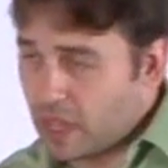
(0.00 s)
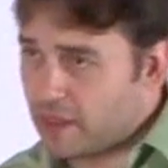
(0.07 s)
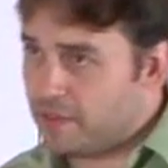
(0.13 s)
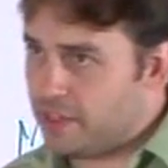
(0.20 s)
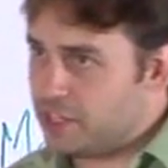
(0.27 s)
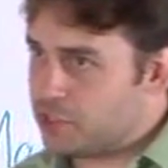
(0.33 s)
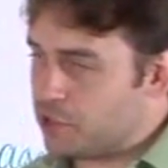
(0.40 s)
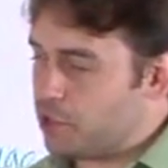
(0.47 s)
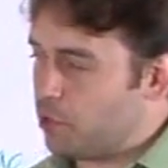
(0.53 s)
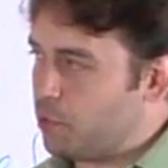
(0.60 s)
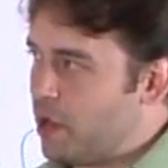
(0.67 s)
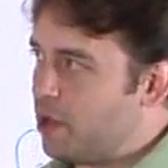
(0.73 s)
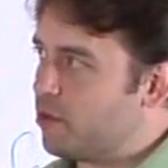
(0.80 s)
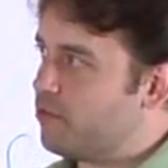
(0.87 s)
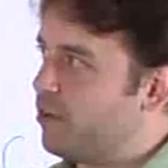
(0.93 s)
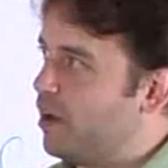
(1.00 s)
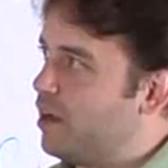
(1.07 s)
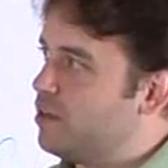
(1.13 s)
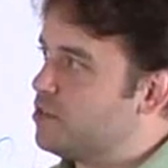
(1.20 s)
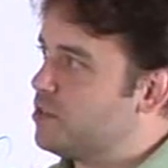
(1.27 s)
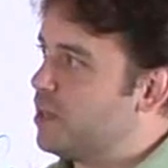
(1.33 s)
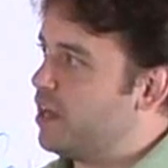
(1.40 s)
these are your router
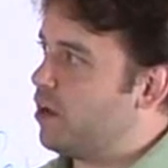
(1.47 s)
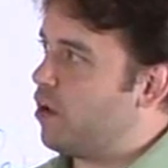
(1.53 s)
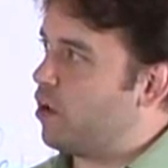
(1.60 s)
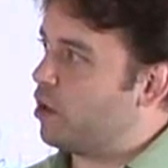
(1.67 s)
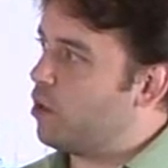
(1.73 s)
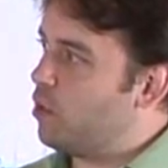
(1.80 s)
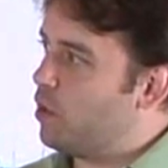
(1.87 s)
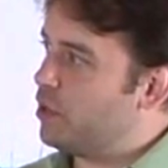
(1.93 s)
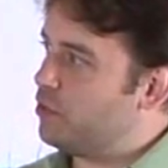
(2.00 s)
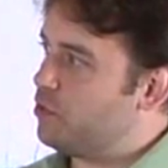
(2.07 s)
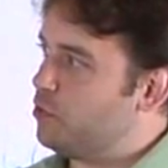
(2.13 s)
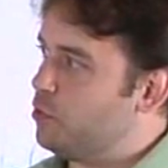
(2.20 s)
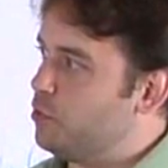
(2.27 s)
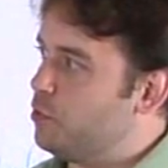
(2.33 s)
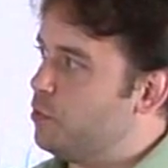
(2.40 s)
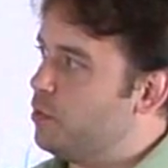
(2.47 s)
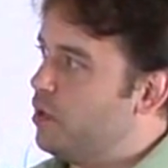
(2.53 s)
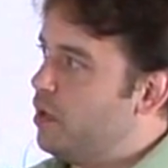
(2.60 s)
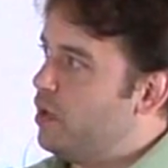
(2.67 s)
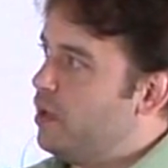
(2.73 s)
files that are going to